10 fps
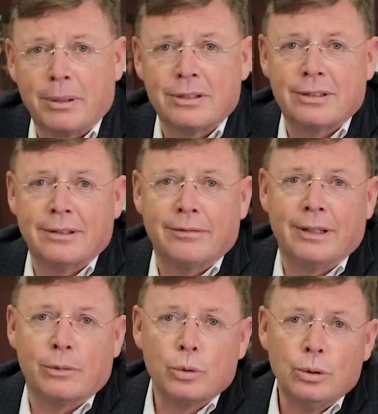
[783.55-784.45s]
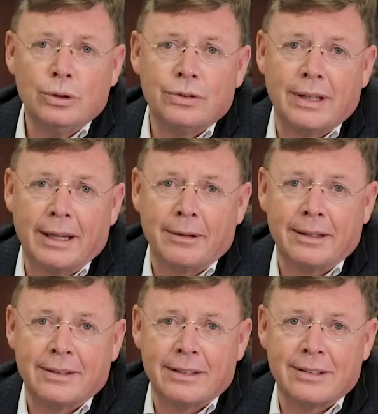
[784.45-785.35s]
bunch of rules
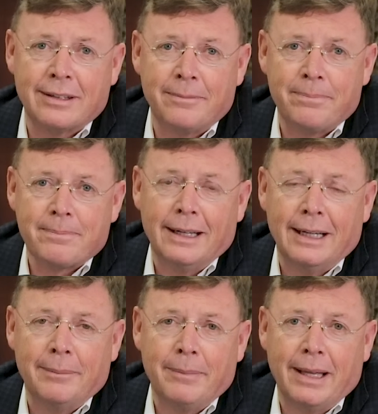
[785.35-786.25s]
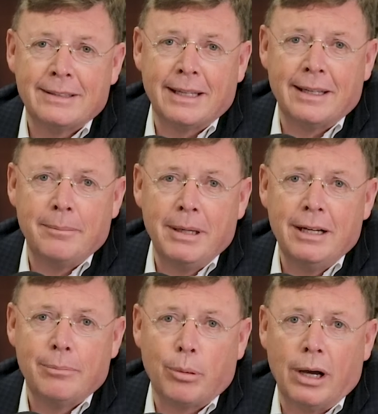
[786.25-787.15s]
and says then, as a
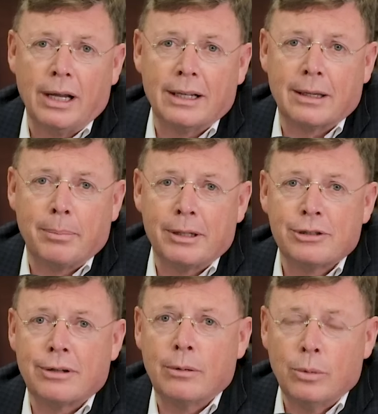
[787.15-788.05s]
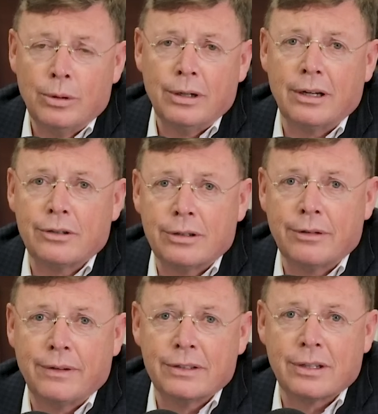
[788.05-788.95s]
mean of broad compensatory award,
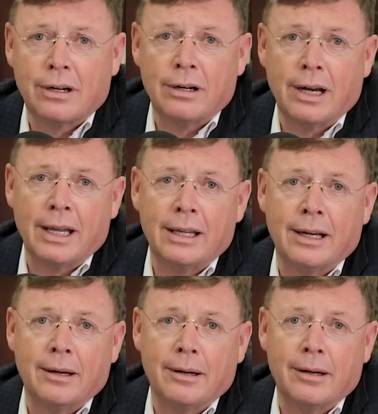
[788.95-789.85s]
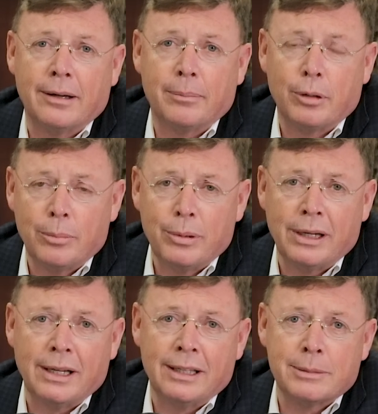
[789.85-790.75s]
attorney fees are
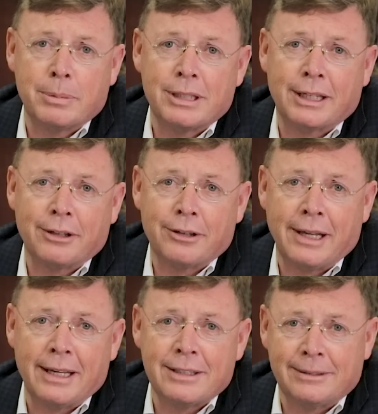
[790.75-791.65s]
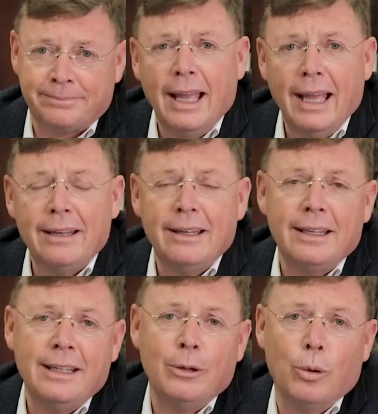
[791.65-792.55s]
appropriate in this particular case. And
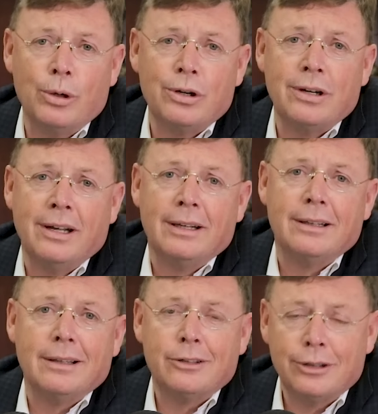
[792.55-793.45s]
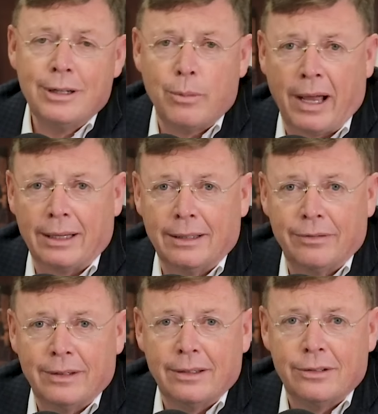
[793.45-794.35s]
he ordered Attorney
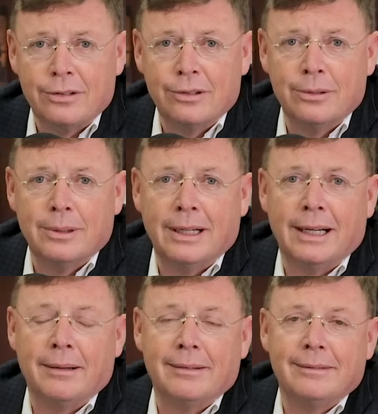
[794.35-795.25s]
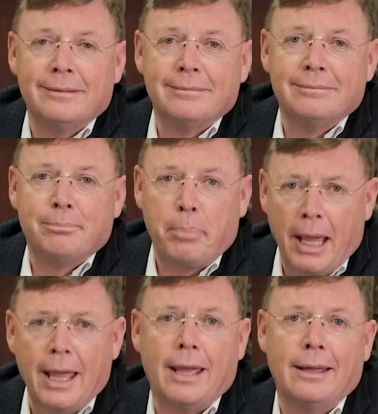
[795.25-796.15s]
Ratliff to
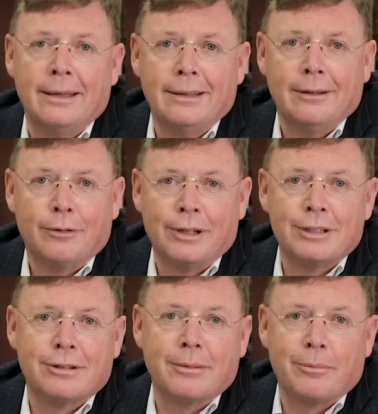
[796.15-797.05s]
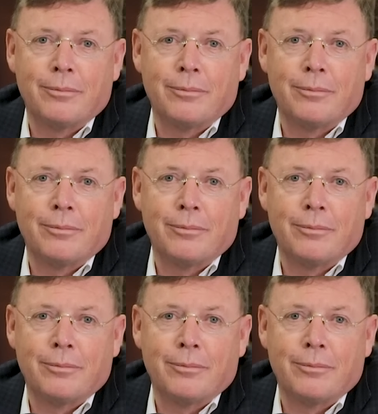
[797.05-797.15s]
pay for his